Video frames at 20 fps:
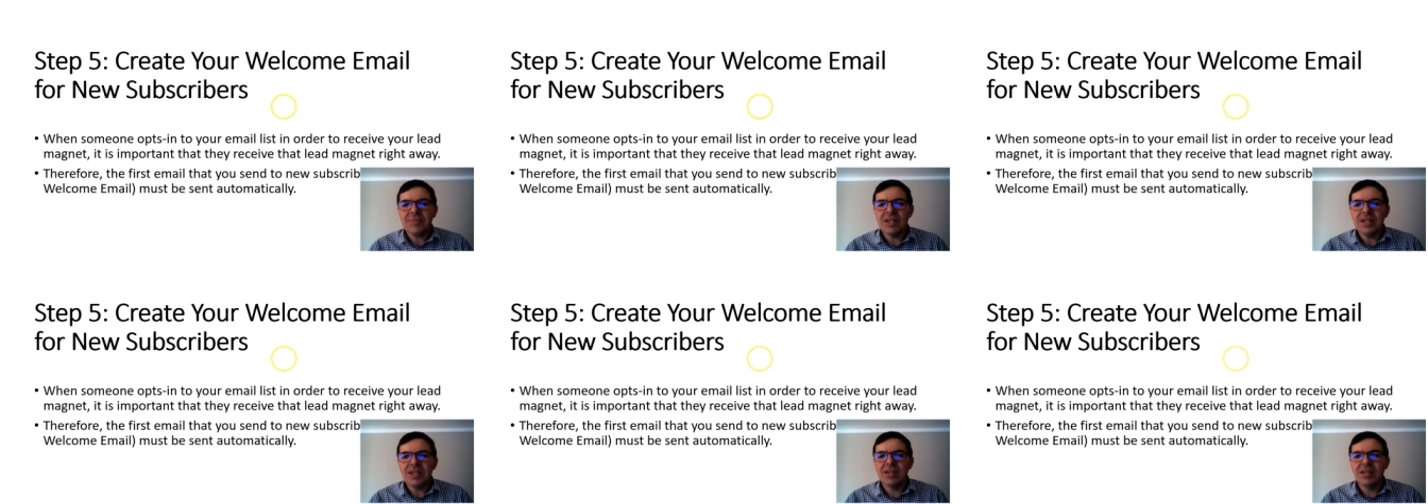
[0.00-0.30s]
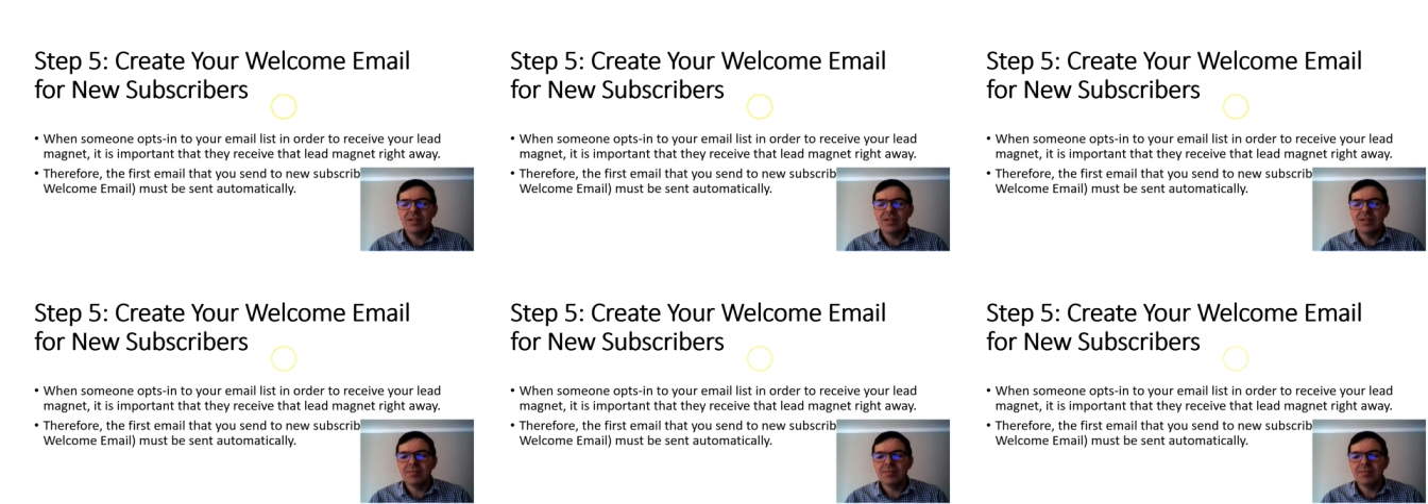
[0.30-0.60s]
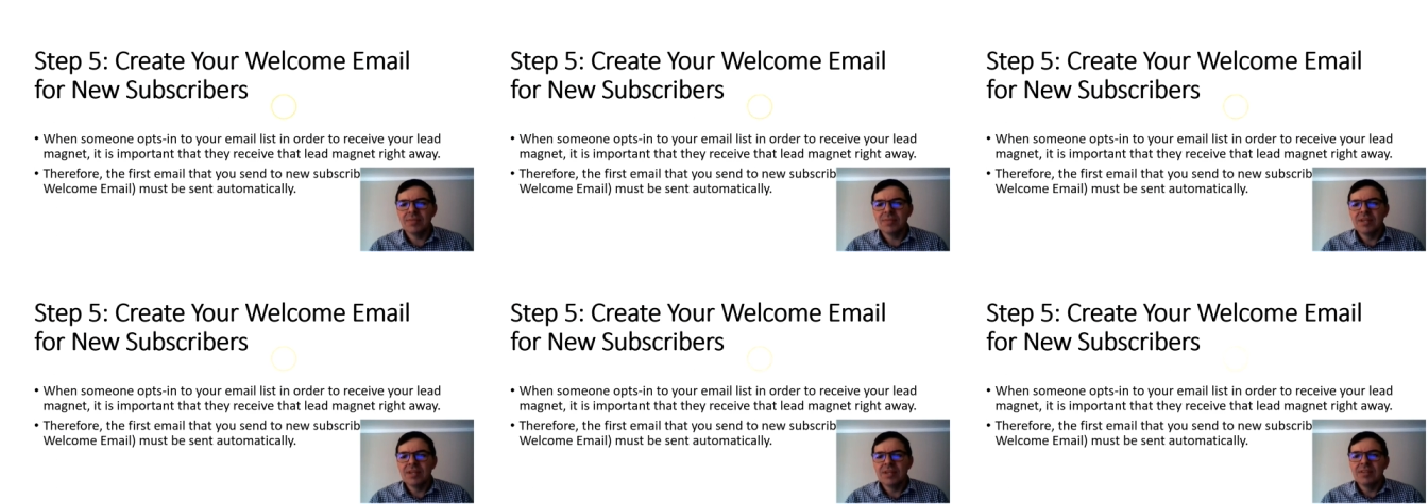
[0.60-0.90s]

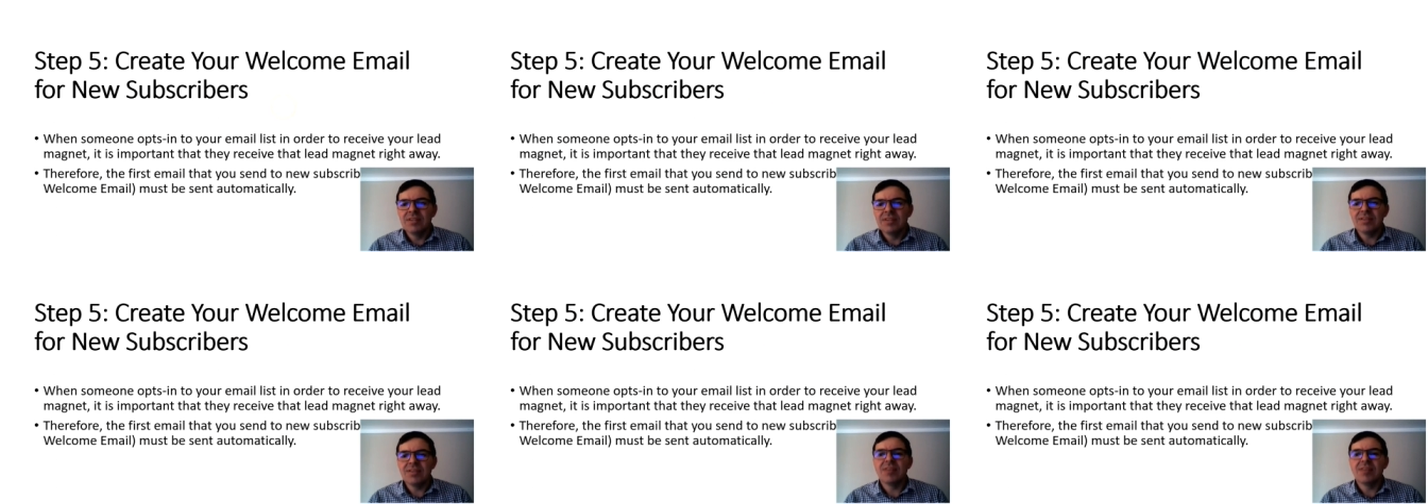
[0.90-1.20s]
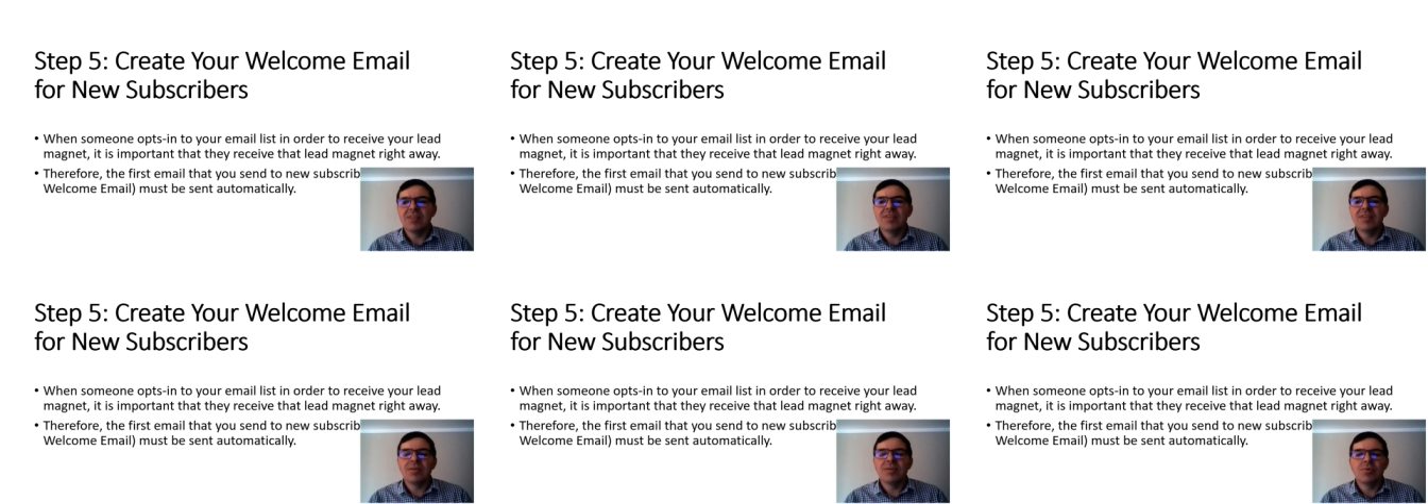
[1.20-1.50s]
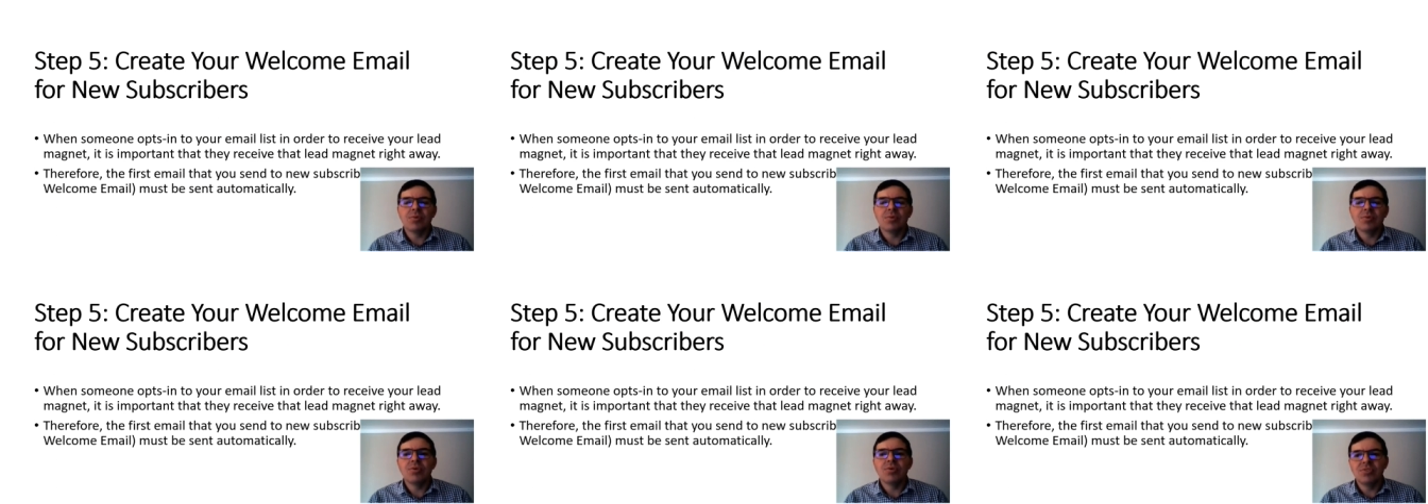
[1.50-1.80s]
um, tell, the,
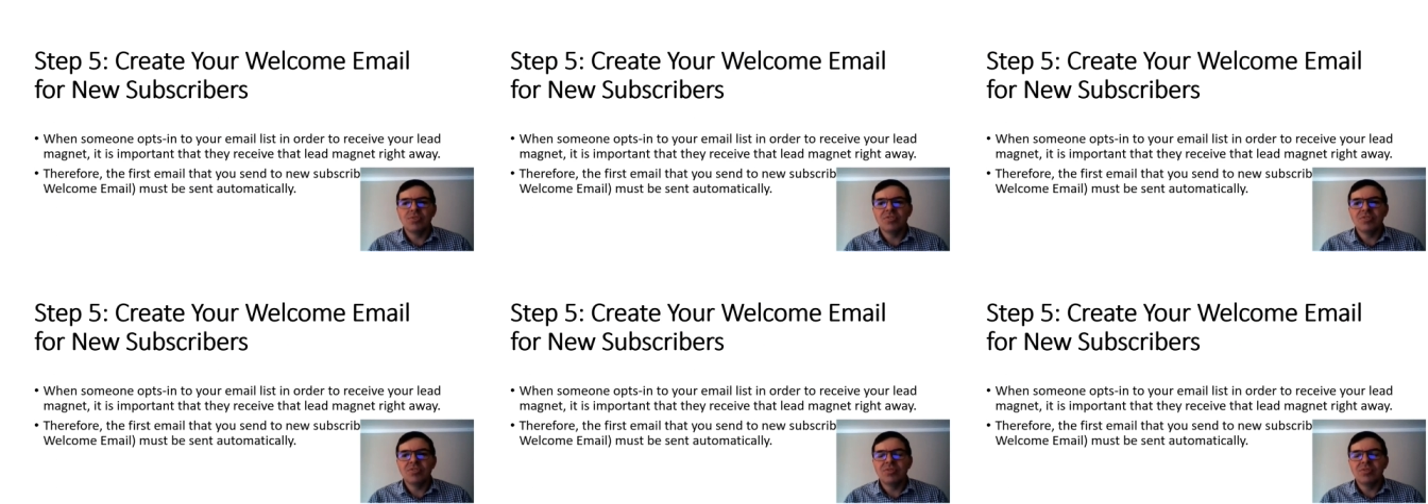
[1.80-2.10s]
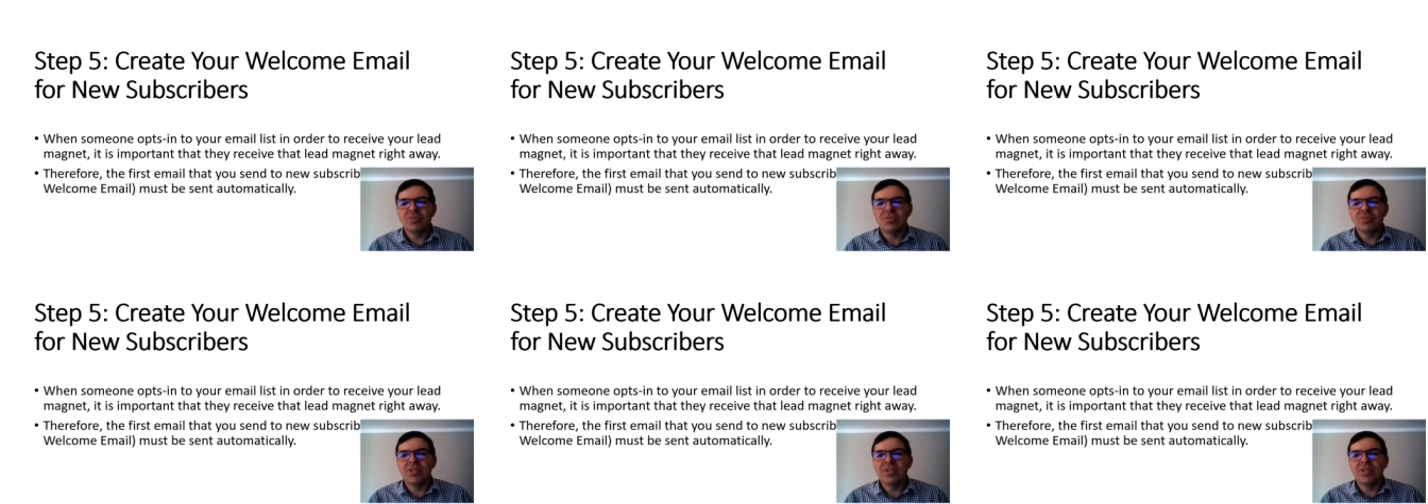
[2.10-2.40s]
or, or you, you,